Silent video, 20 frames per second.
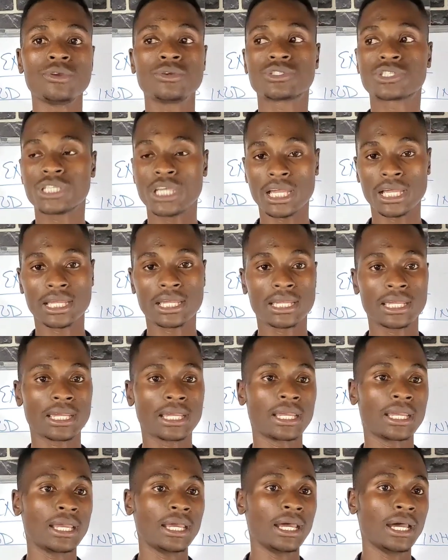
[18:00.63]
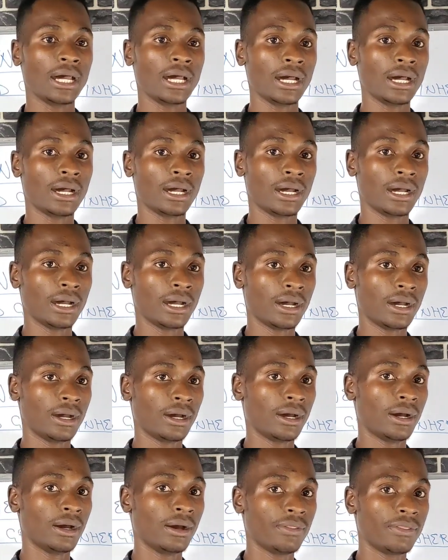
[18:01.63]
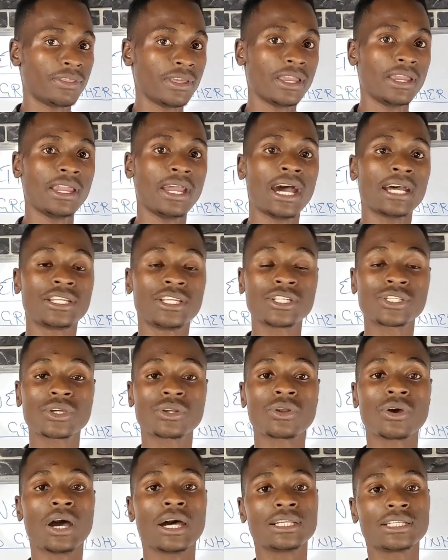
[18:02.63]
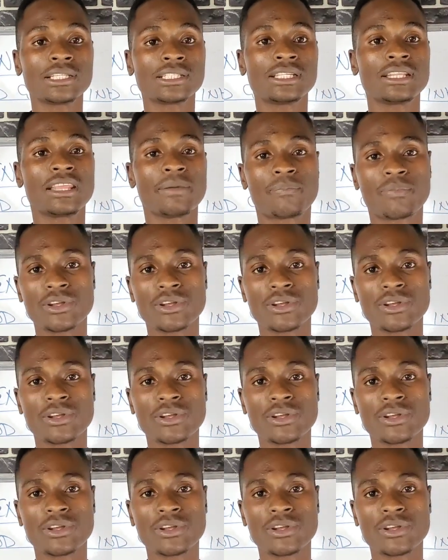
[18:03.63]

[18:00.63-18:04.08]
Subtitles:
You check the additional antigen,